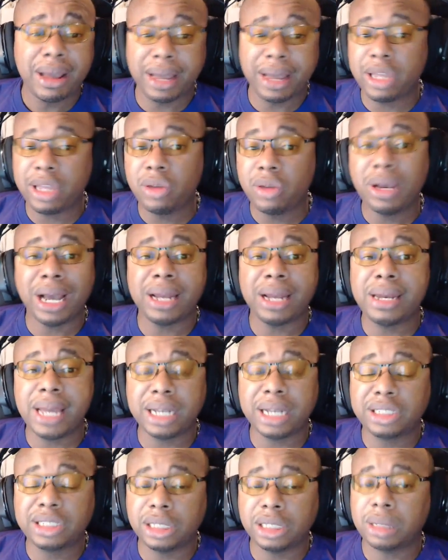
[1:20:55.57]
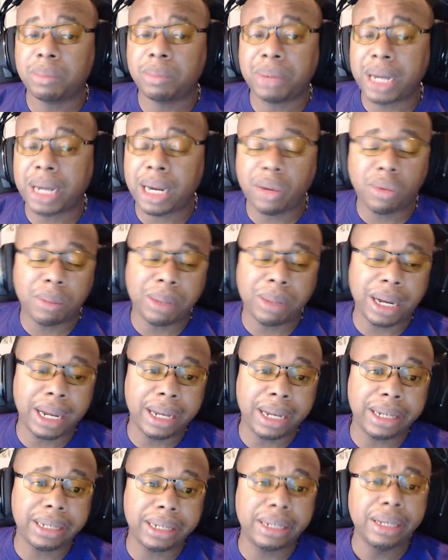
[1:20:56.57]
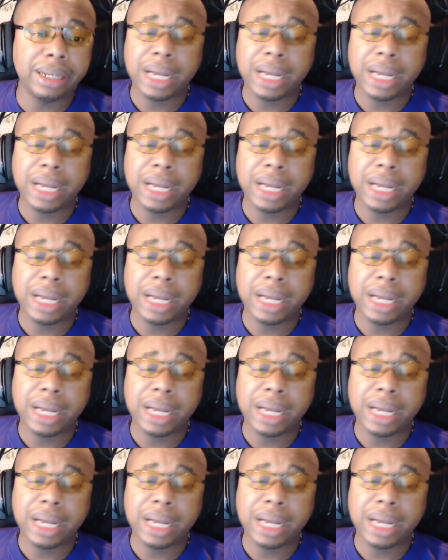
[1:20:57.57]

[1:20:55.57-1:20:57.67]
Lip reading: and you got next gen power behind it.